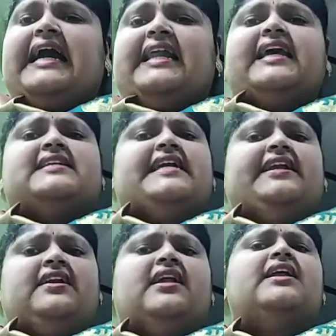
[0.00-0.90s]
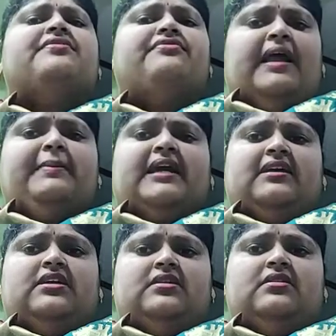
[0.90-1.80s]
Alexander
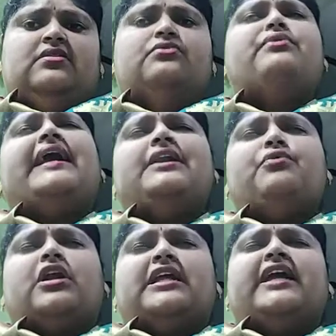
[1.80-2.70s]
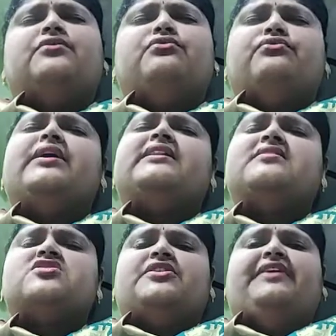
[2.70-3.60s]
Fleming while working with
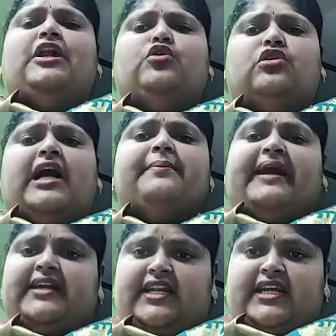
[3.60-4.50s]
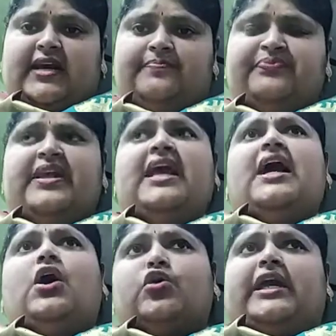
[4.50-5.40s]
Staphylococci bacteria.
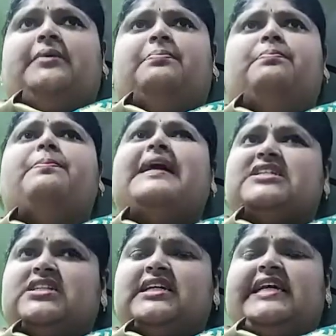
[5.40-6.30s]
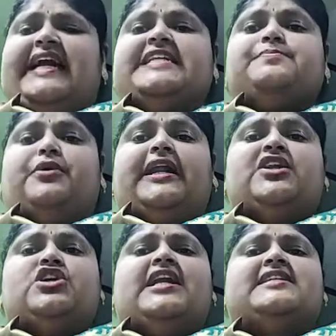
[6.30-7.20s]
Okay, but its
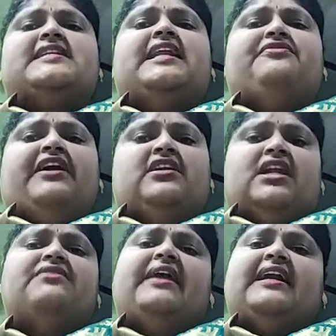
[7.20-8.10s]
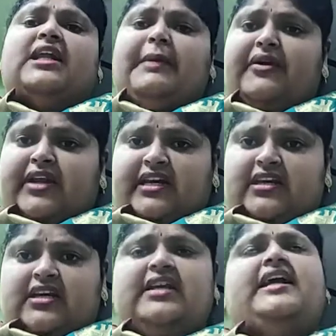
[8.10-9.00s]
potential as an effective antibiotic.
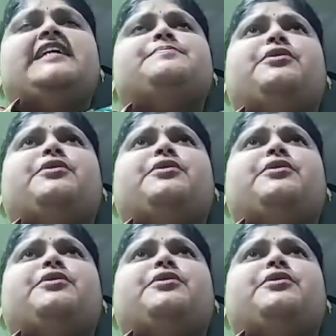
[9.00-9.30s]
Its